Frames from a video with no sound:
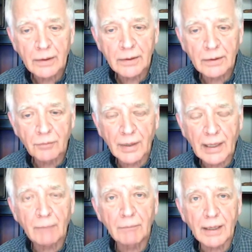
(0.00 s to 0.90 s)
we
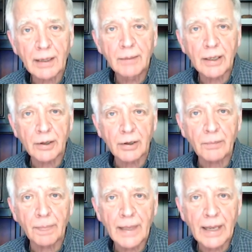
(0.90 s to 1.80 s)
come, we come here
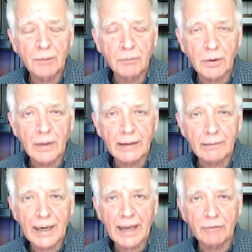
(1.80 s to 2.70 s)
and we're, I,
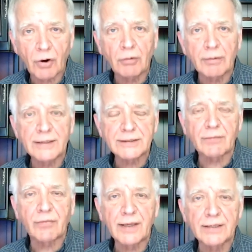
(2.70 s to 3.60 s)
I, have a whole list
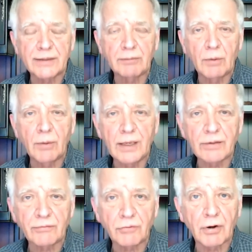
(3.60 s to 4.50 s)
of things that we
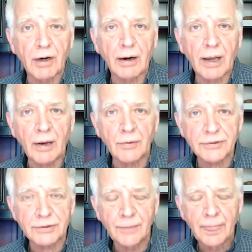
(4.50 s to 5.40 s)
want for our
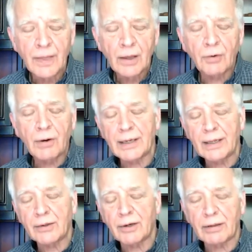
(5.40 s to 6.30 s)
house. Oh, I
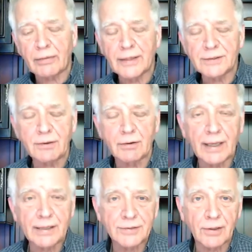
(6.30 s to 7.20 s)
didn't tell you this.
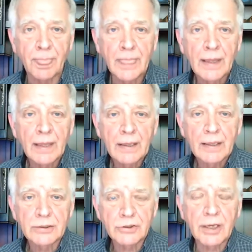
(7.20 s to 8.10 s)
Okay, so
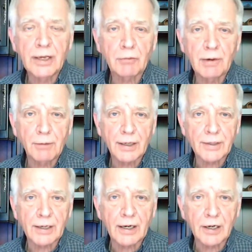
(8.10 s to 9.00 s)
in January I bought
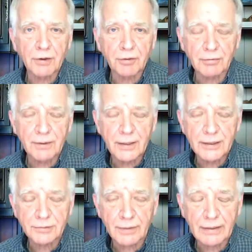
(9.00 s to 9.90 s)
the car, three
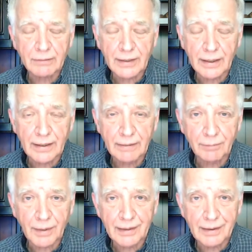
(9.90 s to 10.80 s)
months, right? I'm gonna
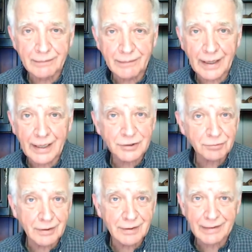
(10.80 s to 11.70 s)
pay cash.
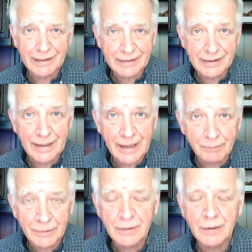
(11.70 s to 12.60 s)
Well, that didn't
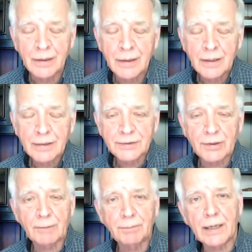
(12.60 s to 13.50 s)
happen.
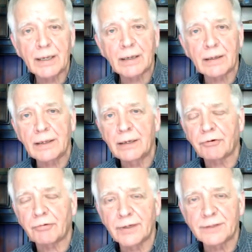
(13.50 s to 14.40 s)
So I paid
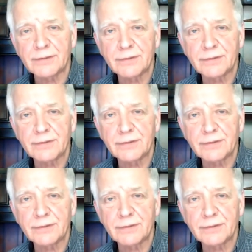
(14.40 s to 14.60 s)
interest